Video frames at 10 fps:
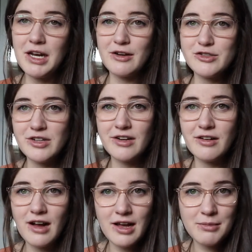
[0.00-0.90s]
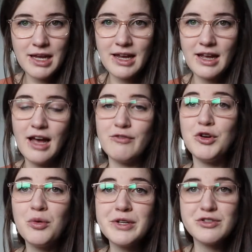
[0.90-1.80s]
hair straightener I may have
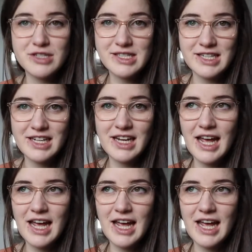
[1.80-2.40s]
no interest in,